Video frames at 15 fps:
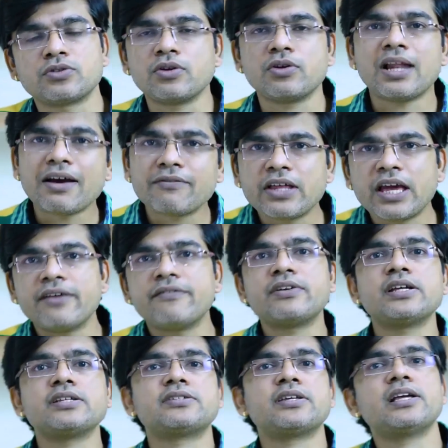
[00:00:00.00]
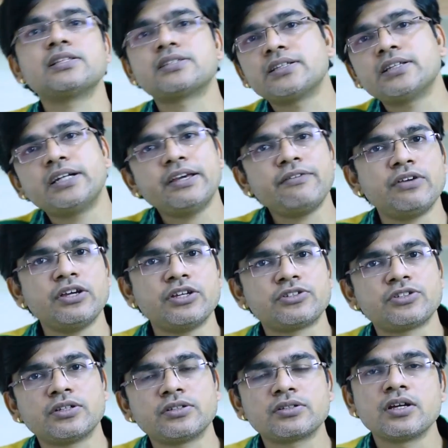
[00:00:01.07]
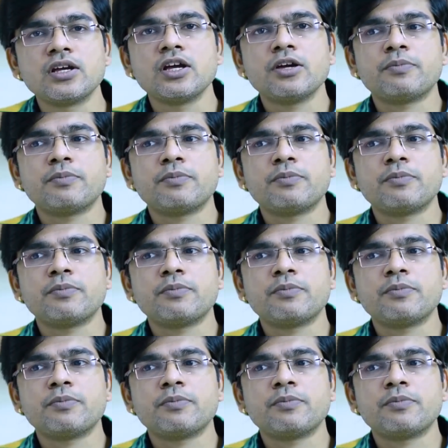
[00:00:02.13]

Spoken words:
so you'll have the average sales and the deviations,